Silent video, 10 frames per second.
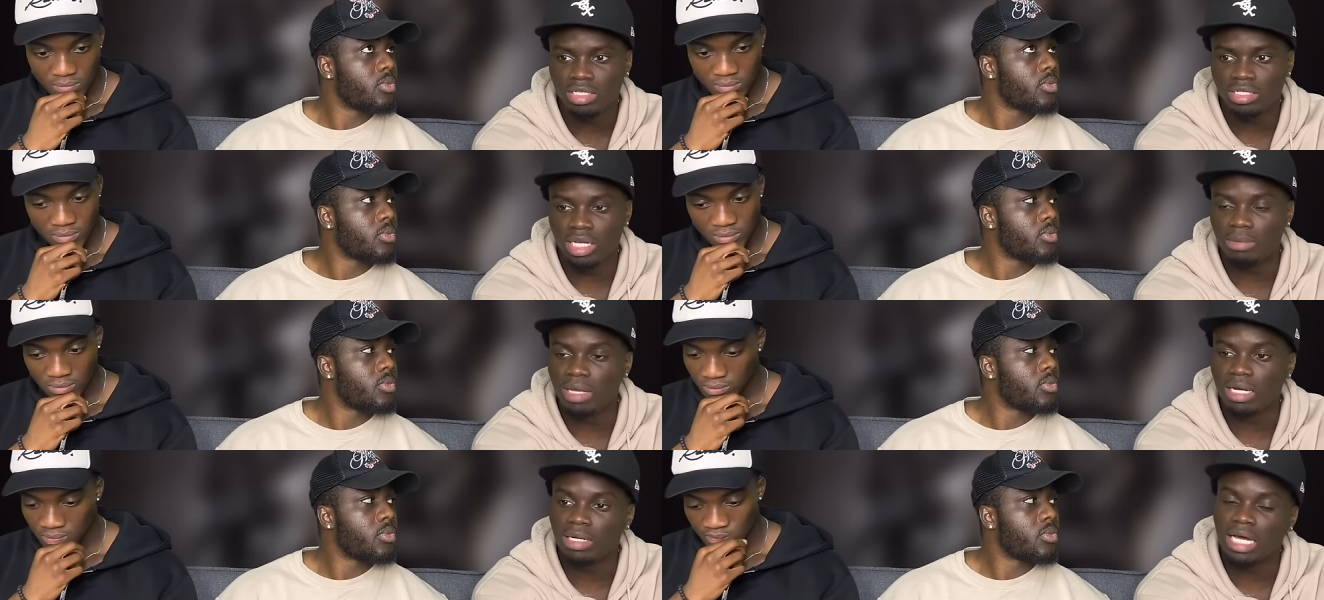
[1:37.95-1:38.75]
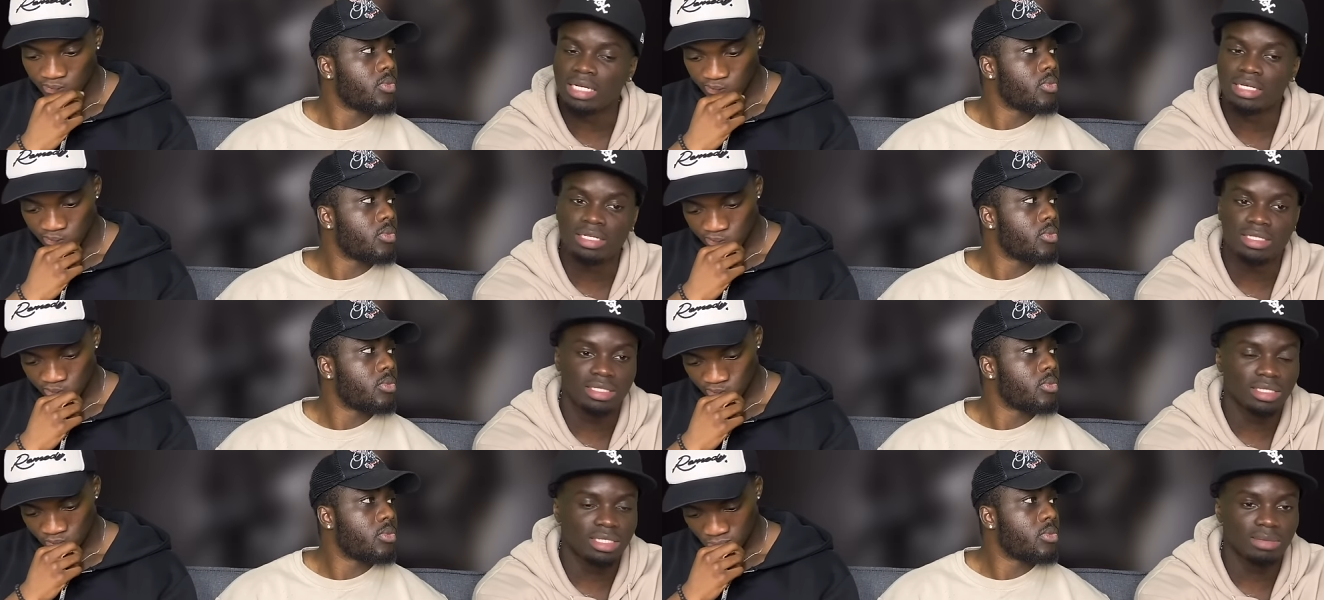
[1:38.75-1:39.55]
Speaker 1: Jaime and, and
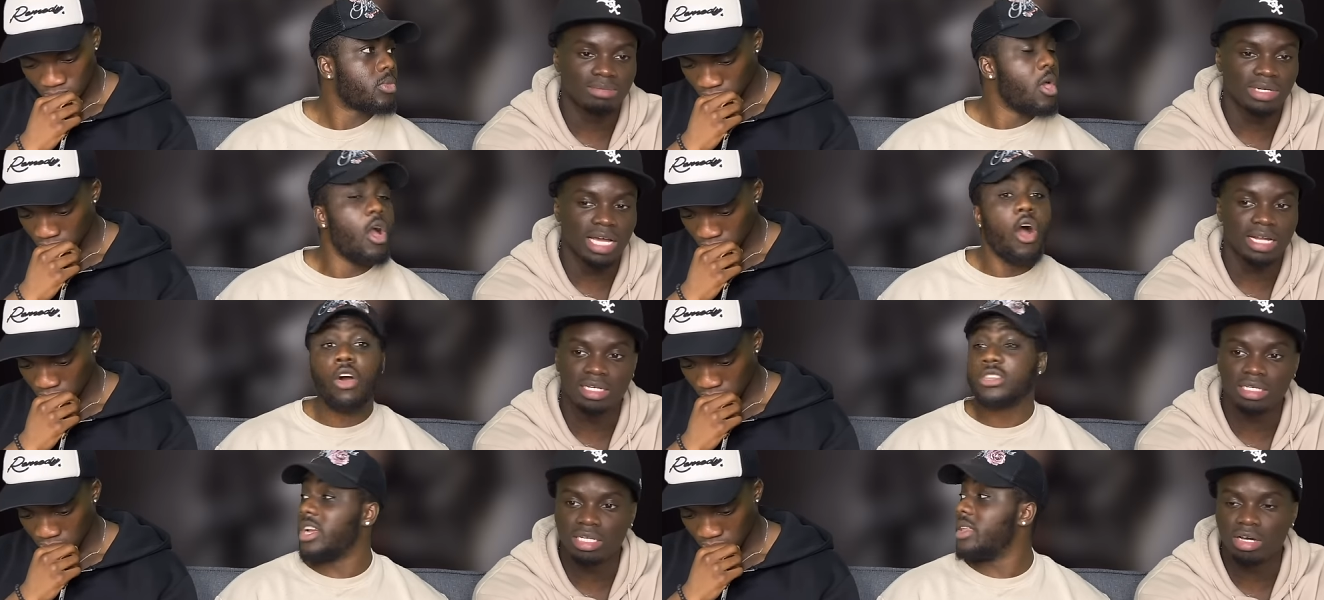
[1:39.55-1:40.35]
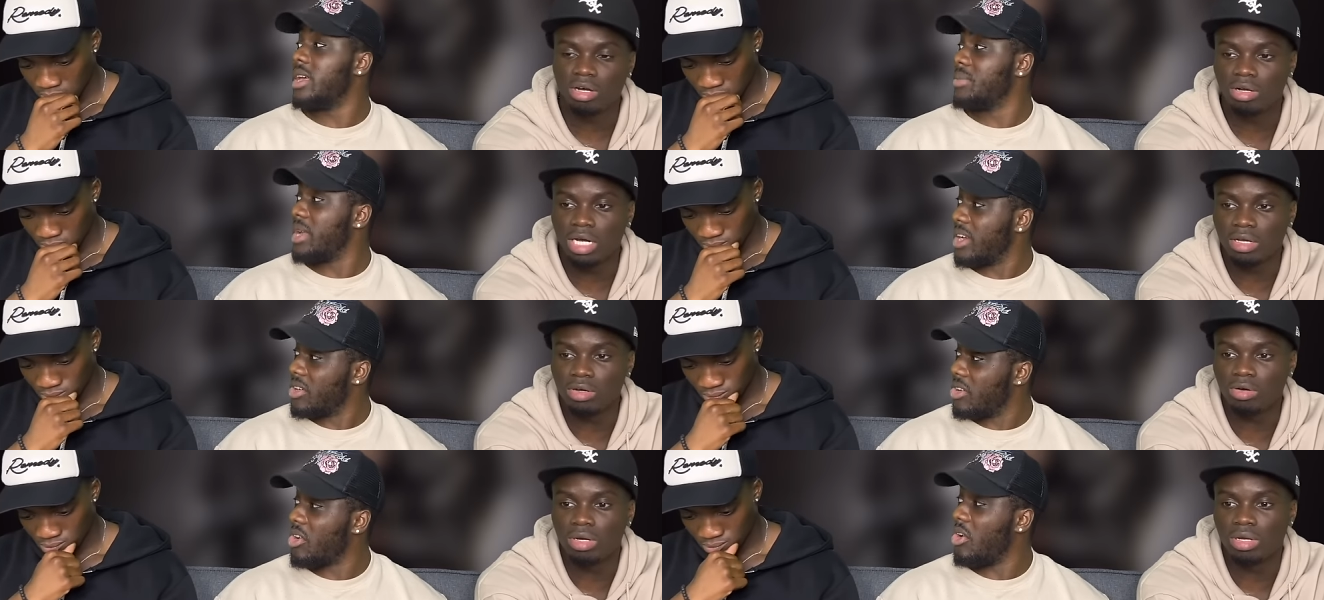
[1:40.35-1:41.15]
Brianne. Oh, Jaime and Brianne
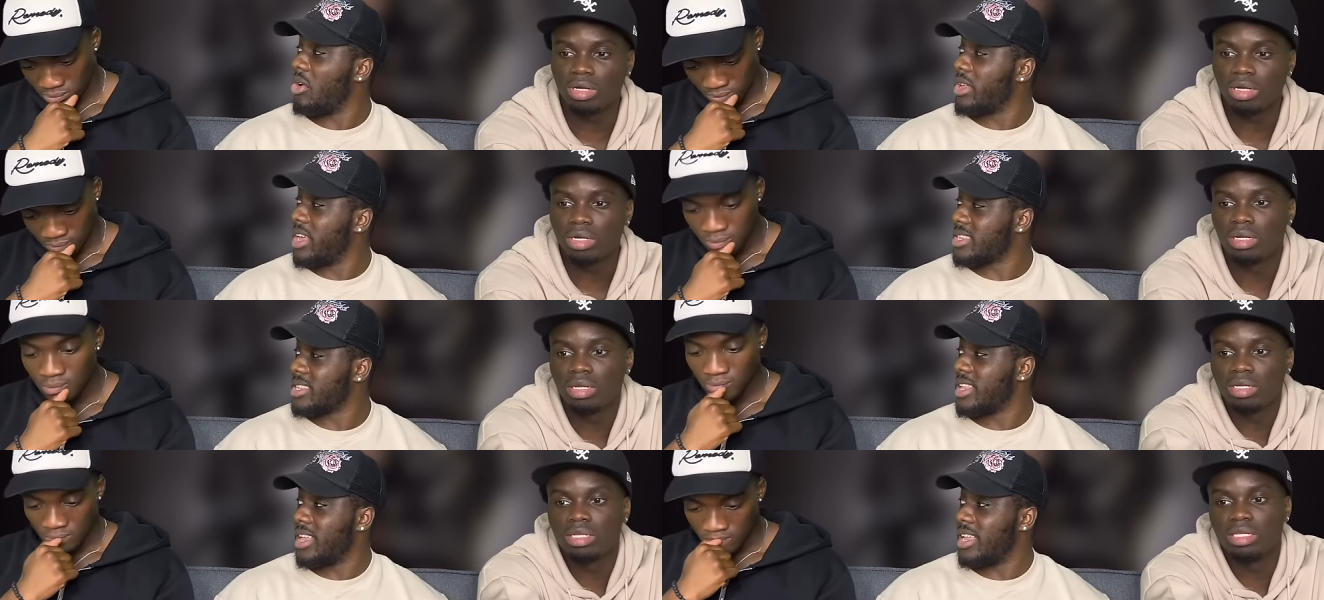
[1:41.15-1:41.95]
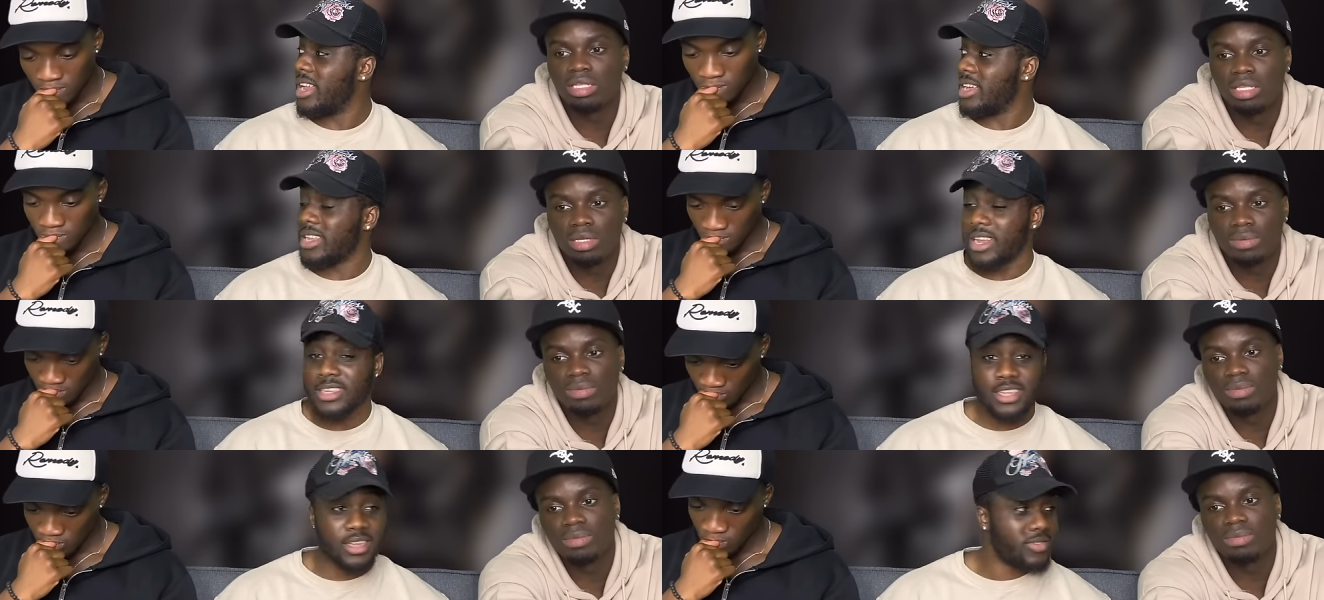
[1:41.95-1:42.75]
got caught yes, uh, la yeah.
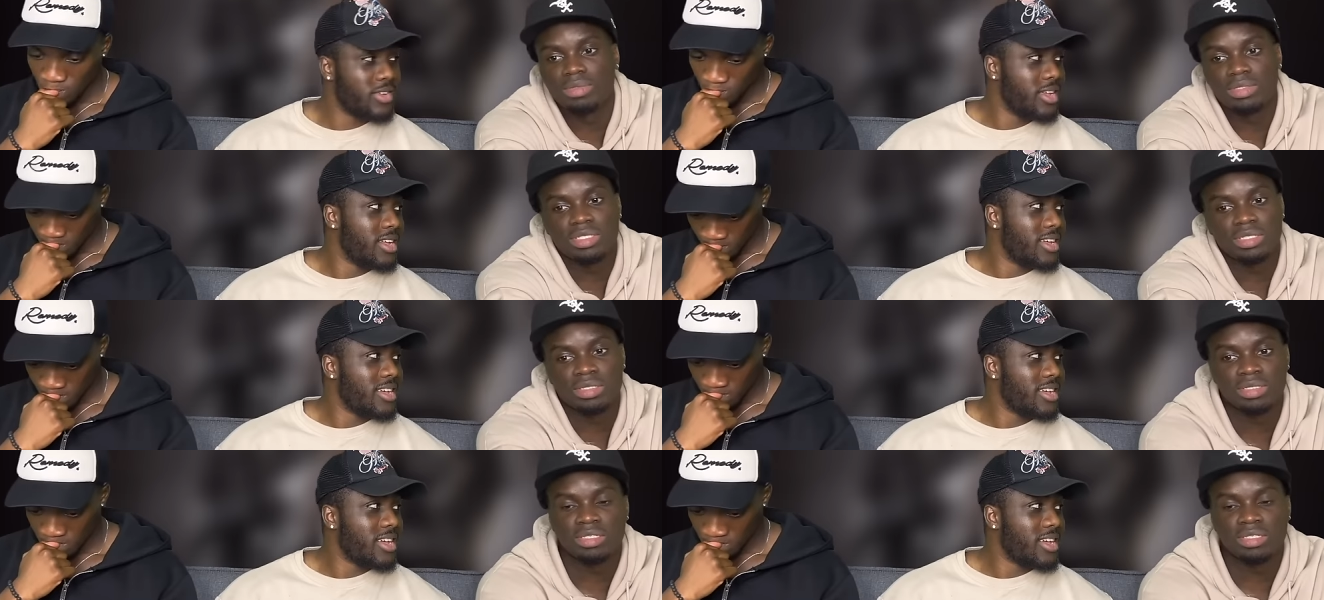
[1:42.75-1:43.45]
last time. So.